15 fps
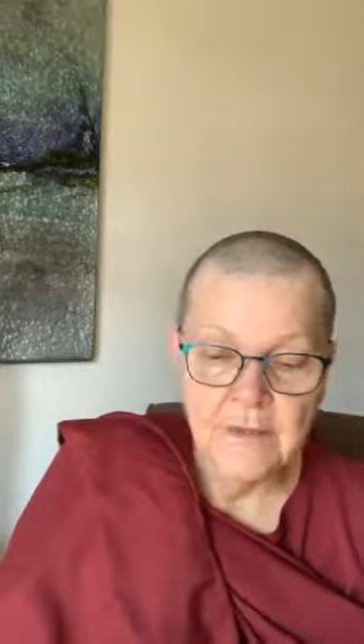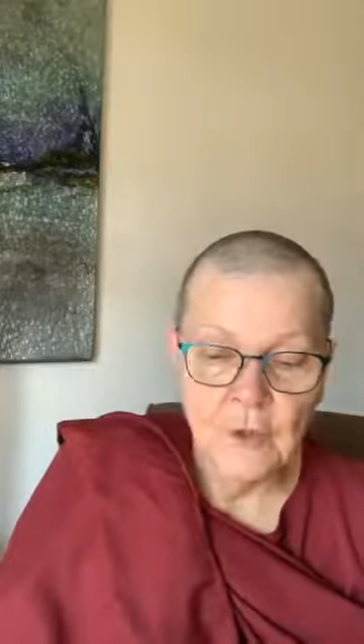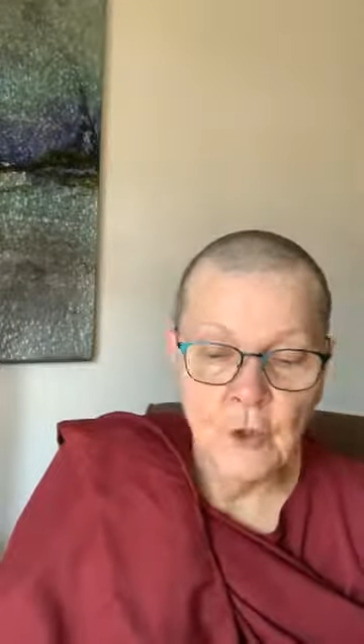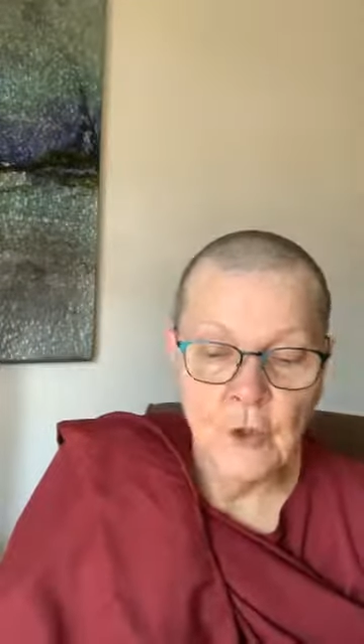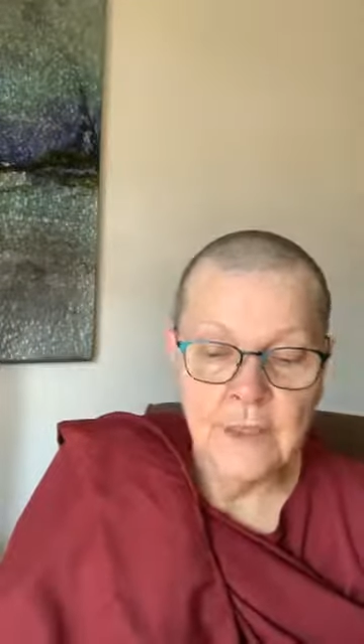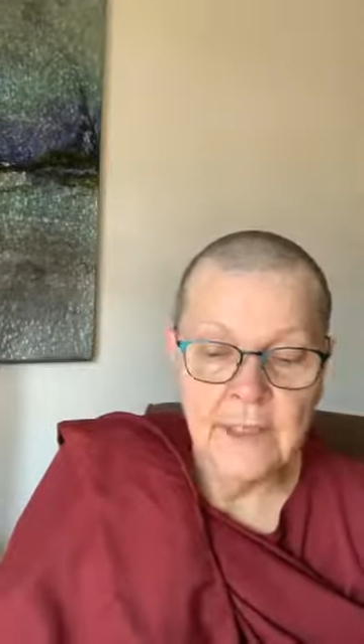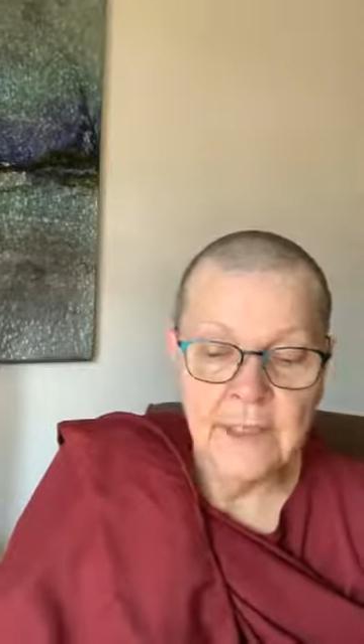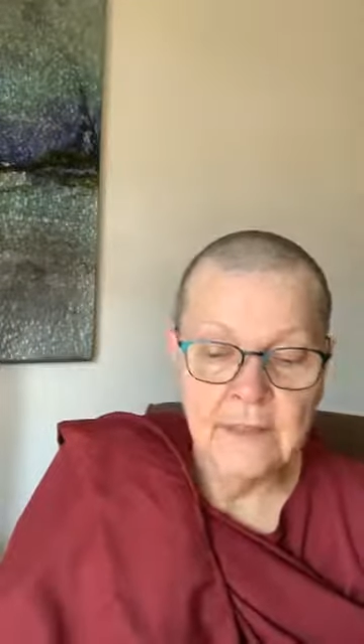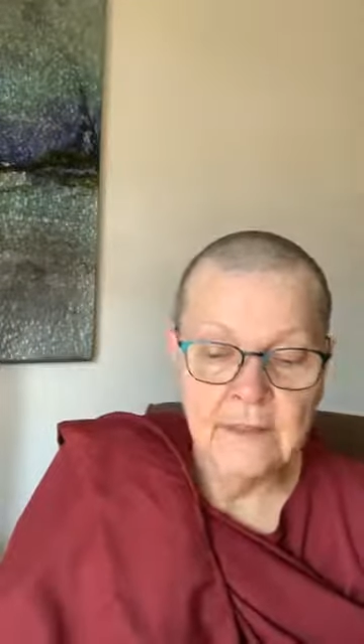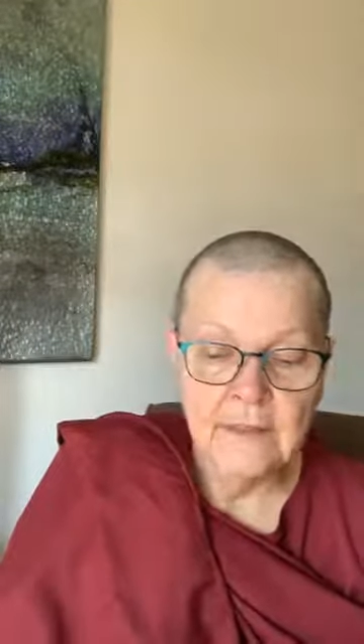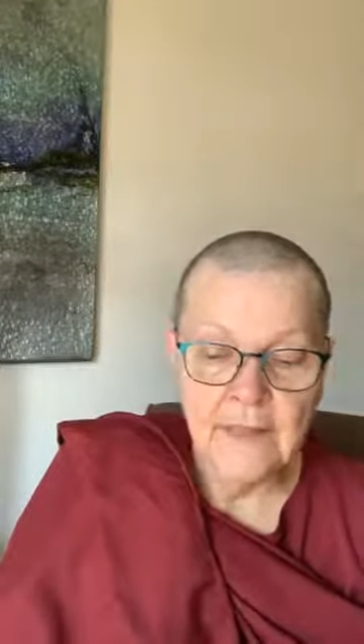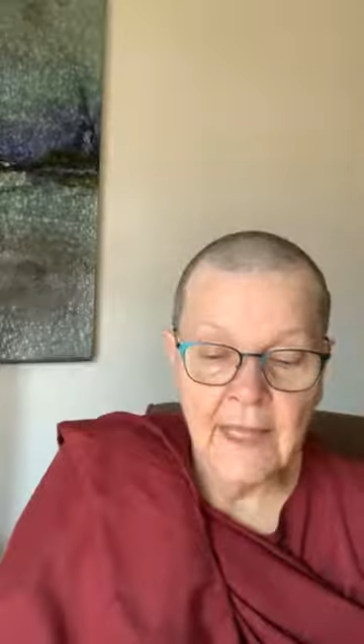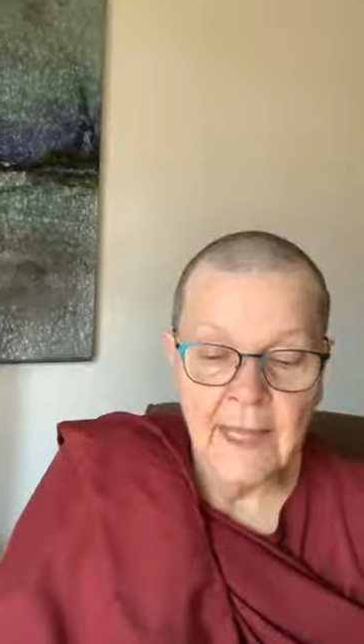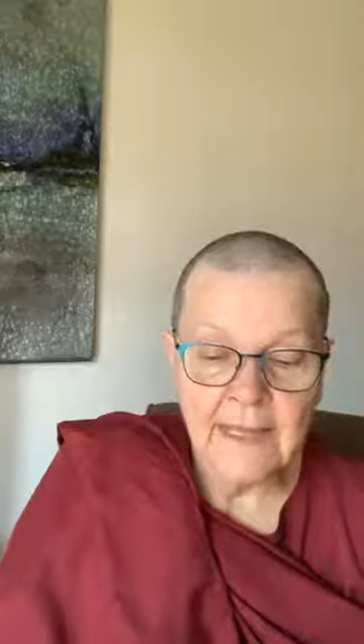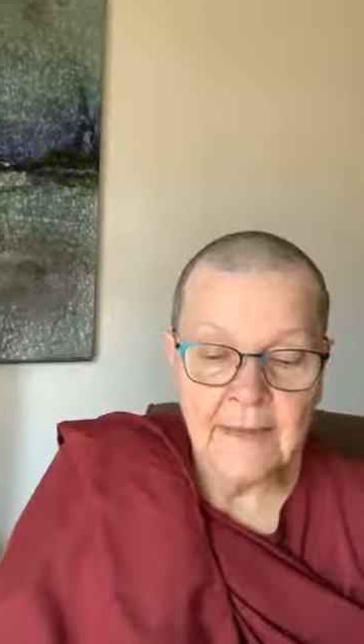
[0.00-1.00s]

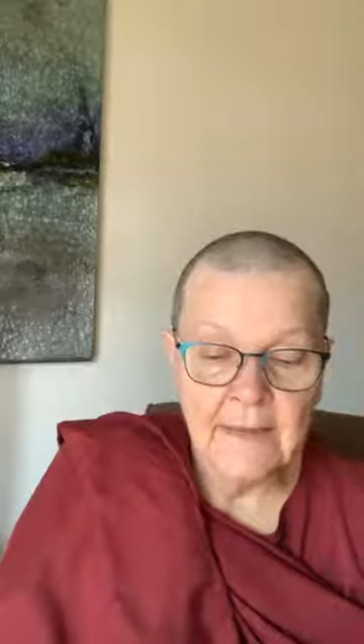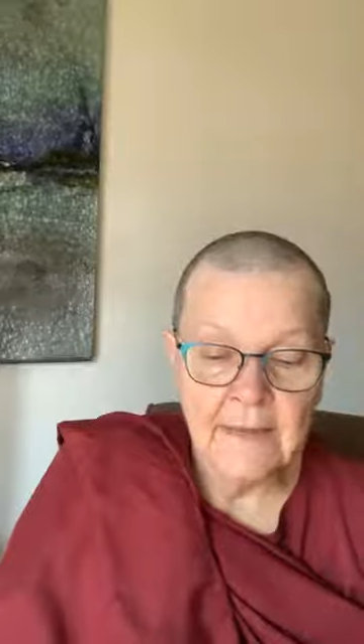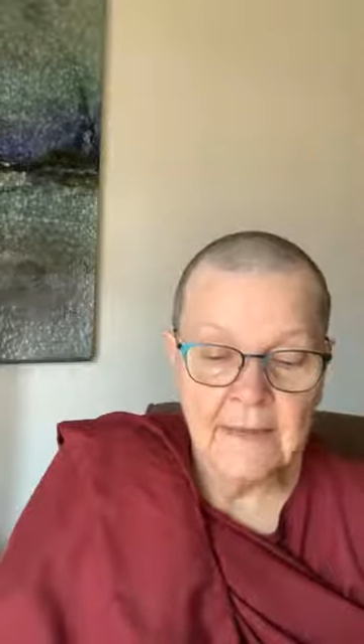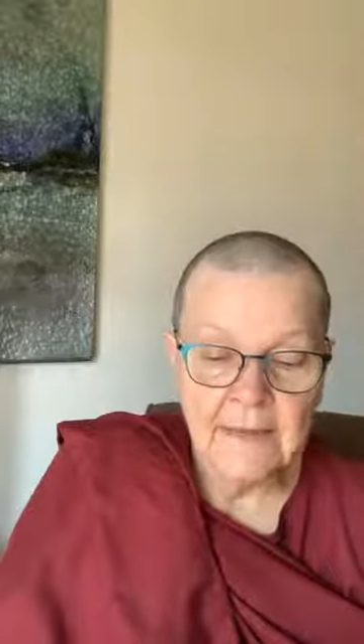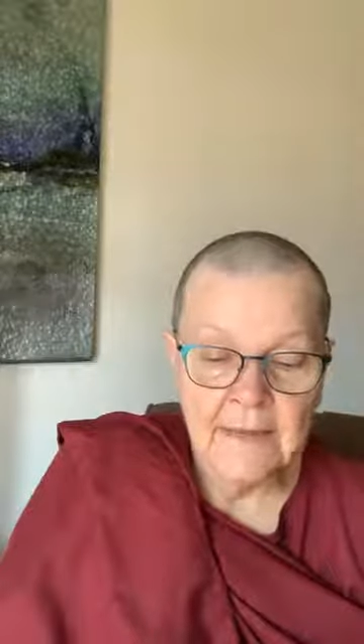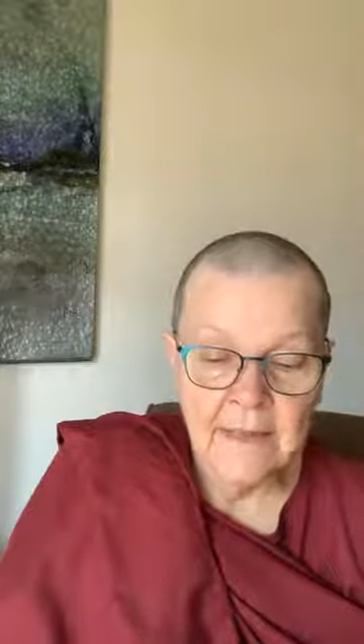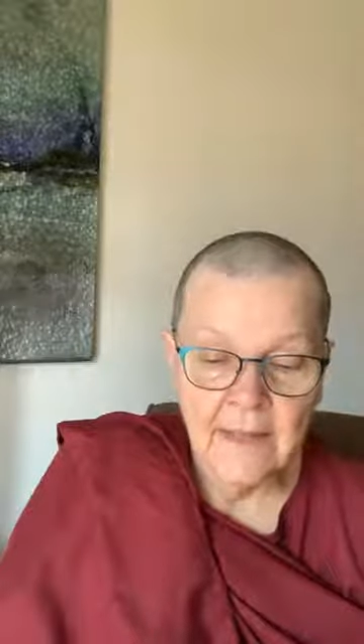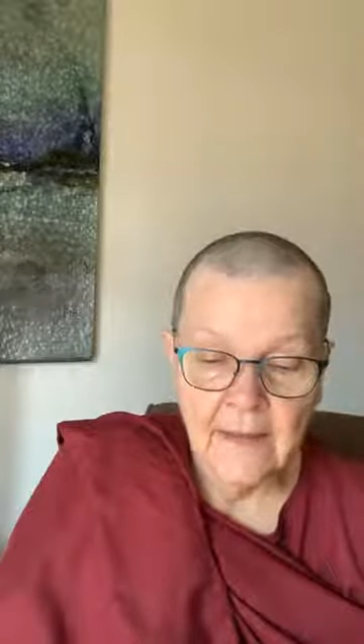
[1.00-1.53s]
looking lightly